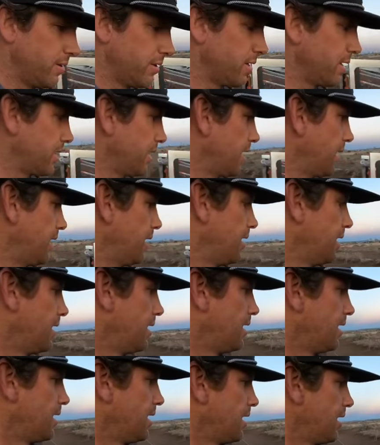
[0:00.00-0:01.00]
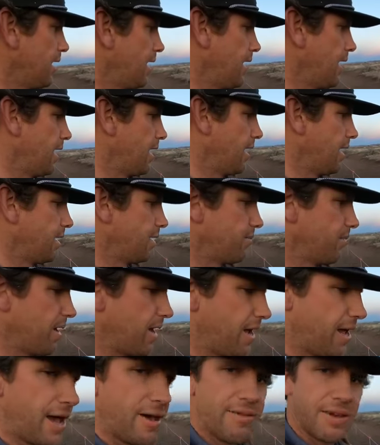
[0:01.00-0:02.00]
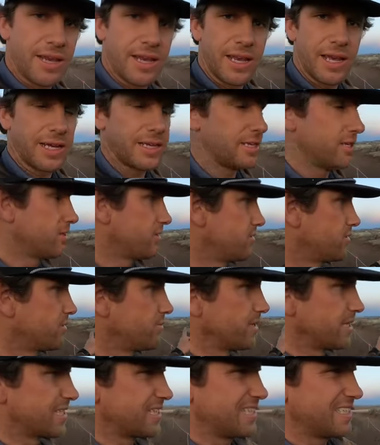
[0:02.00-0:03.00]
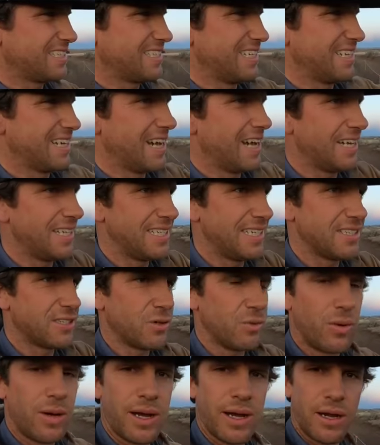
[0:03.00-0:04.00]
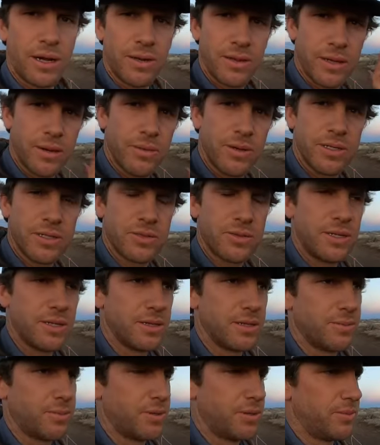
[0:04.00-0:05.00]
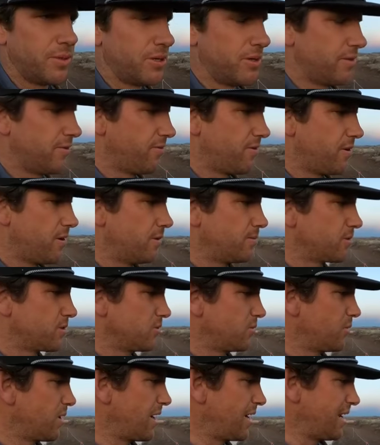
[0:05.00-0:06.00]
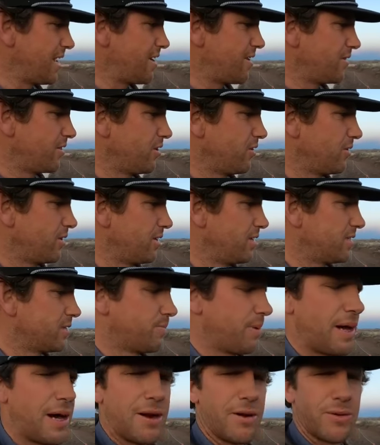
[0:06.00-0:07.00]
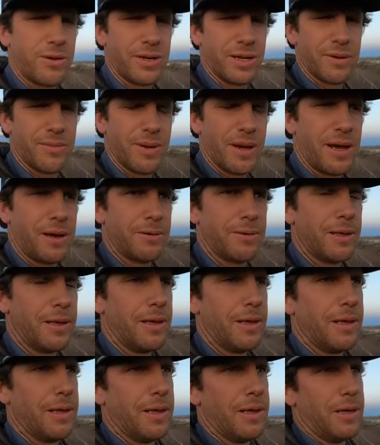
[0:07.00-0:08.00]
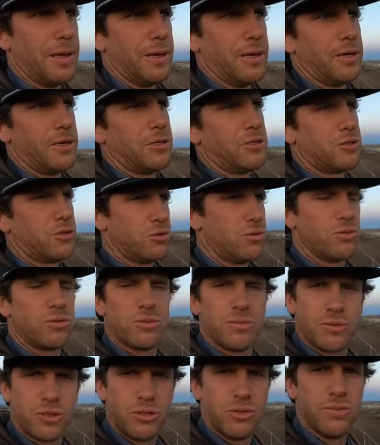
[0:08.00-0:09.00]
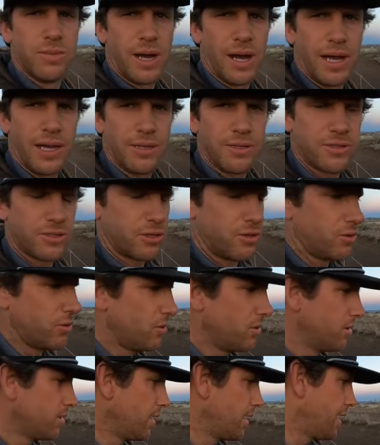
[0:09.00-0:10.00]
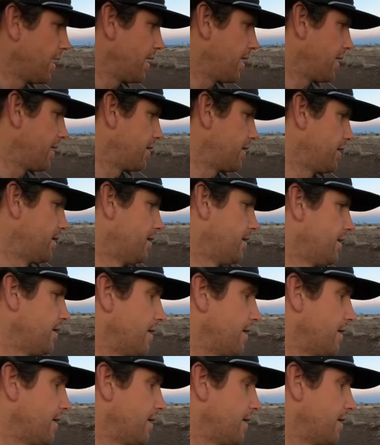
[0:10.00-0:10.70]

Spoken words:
you can get. But I have it connected to some existing high tensile wire that runs around the perimeter of the farm. So right now the unit is powering about 2 miles total, and